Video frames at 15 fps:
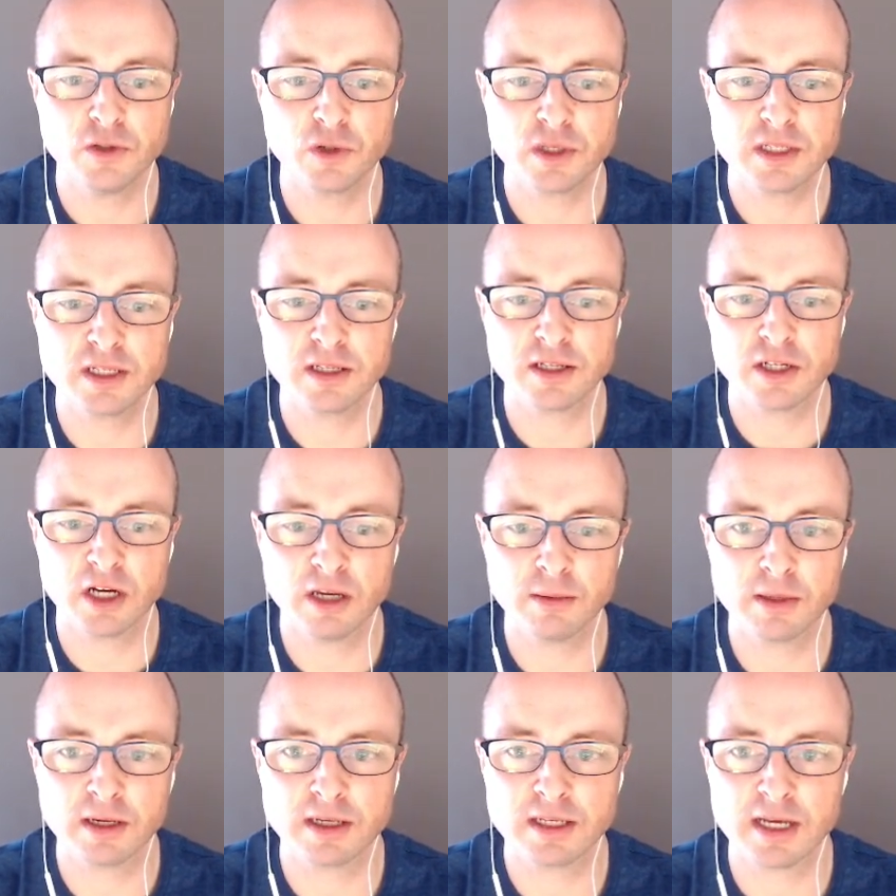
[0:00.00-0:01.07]
can see the time that
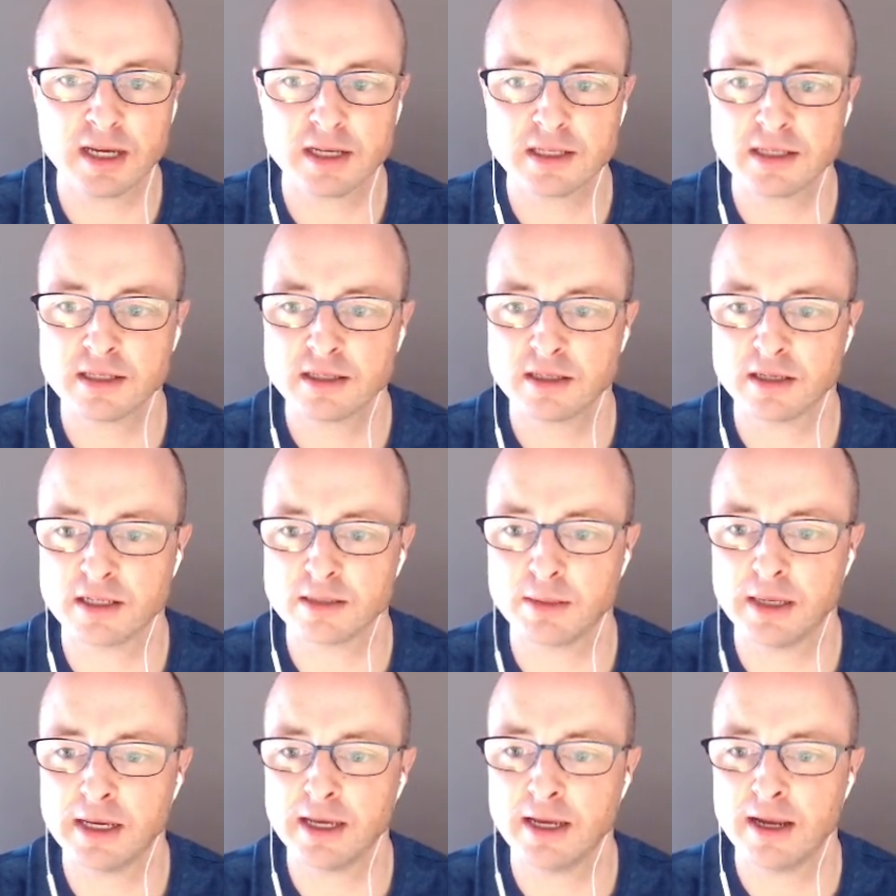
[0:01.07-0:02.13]
it takes to
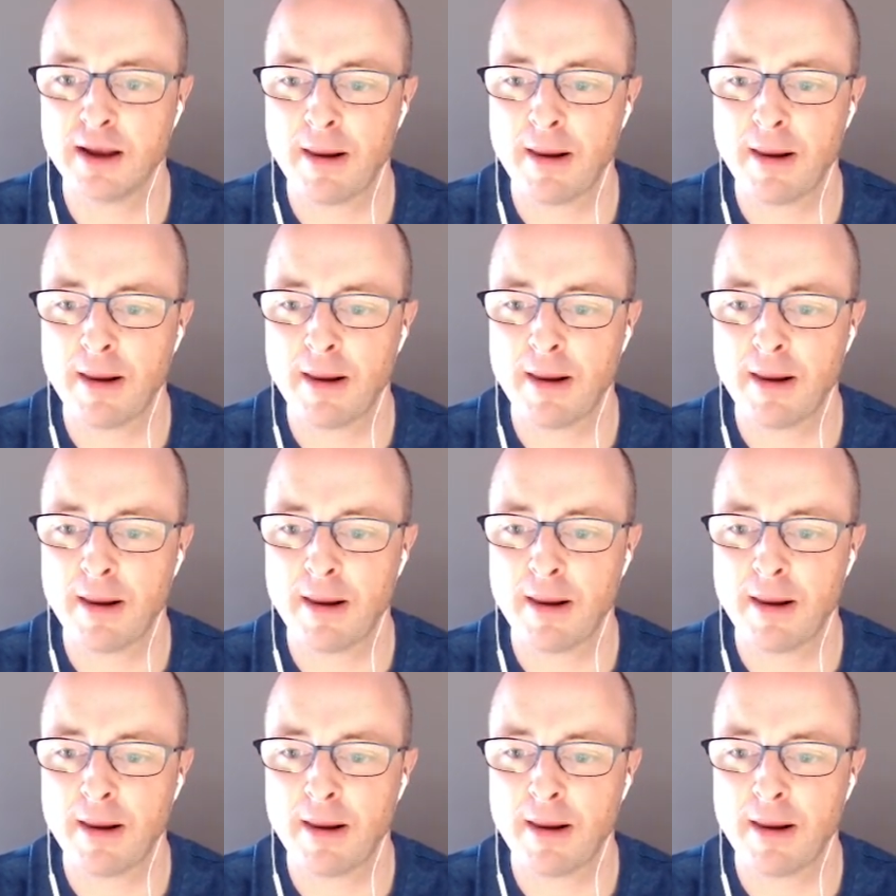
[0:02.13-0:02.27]
display.